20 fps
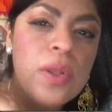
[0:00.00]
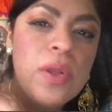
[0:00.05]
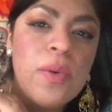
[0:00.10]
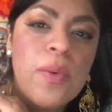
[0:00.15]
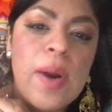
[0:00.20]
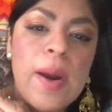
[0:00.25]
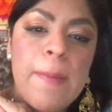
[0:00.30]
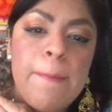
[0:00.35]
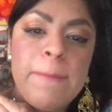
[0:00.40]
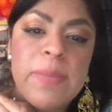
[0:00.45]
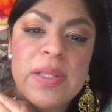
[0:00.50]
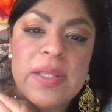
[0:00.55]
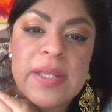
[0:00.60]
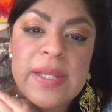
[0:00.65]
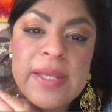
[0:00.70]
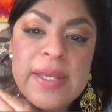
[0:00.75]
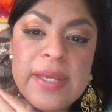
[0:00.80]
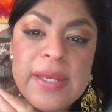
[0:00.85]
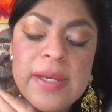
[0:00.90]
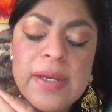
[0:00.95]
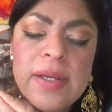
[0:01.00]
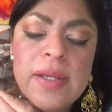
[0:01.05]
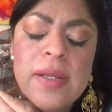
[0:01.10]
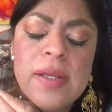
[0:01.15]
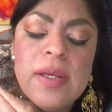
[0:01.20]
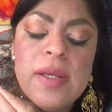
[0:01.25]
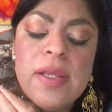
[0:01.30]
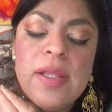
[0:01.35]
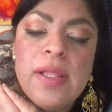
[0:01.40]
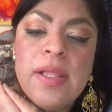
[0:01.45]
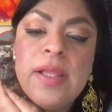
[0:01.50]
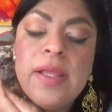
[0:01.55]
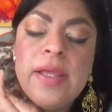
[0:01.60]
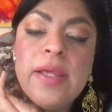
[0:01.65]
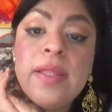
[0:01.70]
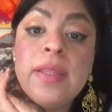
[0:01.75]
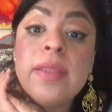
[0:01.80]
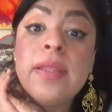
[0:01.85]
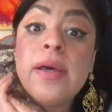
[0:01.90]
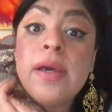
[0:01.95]
you are playing
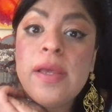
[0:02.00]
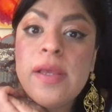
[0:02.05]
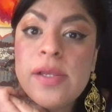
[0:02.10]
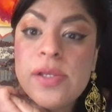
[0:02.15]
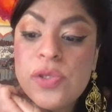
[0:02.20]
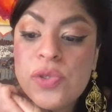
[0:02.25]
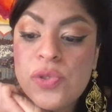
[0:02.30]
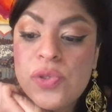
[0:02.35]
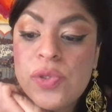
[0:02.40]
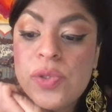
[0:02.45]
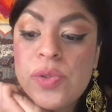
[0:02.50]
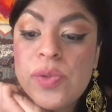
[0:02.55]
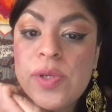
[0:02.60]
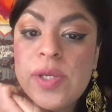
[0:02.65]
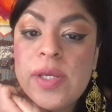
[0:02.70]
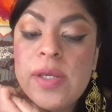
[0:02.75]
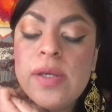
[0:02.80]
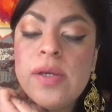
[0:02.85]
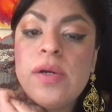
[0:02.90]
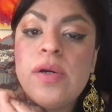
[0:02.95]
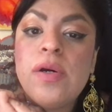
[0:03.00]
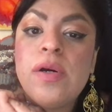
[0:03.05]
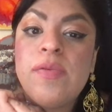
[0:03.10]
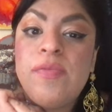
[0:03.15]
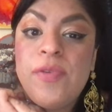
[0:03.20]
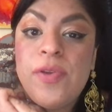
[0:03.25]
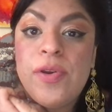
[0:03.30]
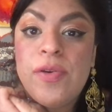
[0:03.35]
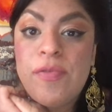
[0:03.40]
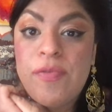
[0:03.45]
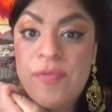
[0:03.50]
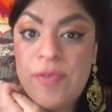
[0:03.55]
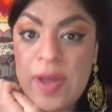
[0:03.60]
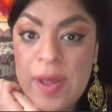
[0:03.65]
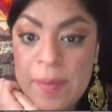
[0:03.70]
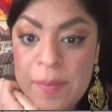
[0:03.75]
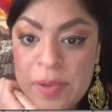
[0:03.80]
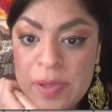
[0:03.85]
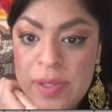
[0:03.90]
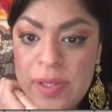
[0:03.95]
in the history of your
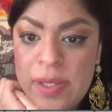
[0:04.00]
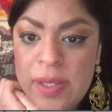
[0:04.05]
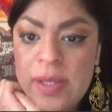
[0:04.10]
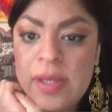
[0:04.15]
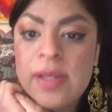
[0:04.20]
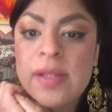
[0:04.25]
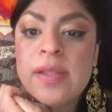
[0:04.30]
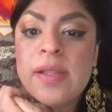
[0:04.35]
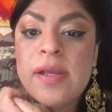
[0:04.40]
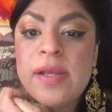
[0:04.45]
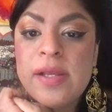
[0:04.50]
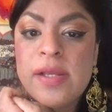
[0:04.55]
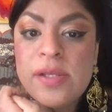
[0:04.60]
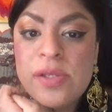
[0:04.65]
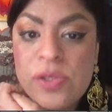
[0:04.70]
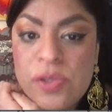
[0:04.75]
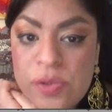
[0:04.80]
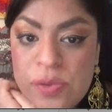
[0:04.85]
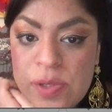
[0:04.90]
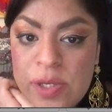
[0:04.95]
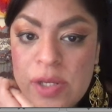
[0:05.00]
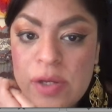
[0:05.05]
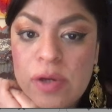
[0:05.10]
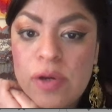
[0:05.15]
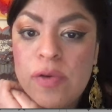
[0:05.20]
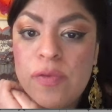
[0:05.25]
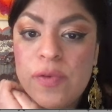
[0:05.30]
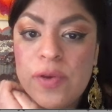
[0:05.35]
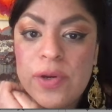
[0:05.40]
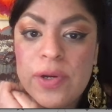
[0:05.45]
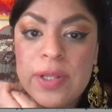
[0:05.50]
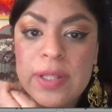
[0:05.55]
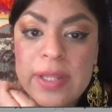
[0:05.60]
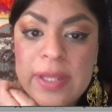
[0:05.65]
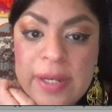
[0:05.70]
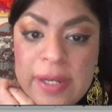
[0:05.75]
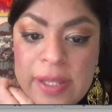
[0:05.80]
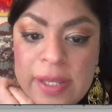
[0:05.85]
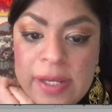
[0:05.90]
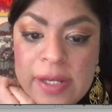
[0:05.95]
family, in the history of your
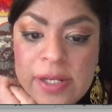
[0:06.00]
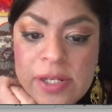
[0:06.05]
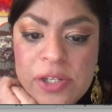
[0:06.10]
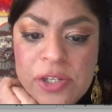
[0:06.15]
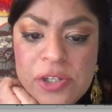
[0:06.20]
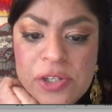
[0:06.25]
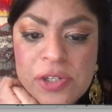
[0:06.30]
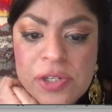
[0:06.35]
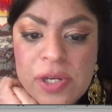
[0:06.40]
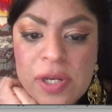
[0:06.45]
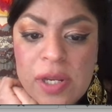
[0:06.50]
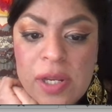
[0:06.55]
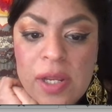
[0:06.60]
lineage.